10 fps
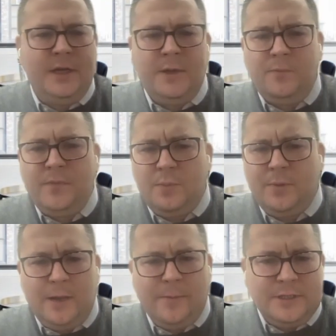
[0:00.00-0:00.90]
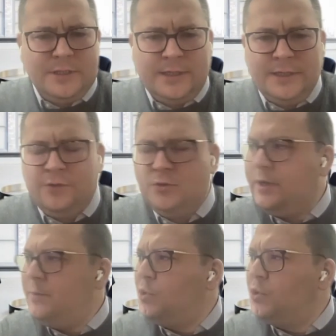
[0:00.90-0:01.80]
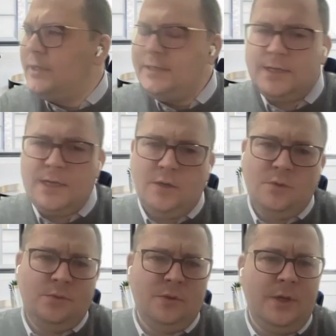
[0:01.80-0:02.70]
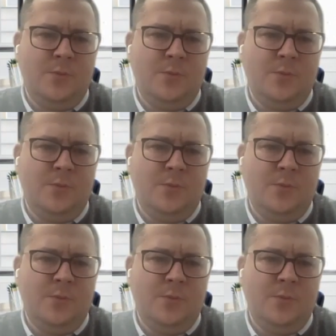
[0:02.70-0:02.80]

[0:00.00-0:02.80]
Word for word: Um, they'll be happy to take you through it in more detail,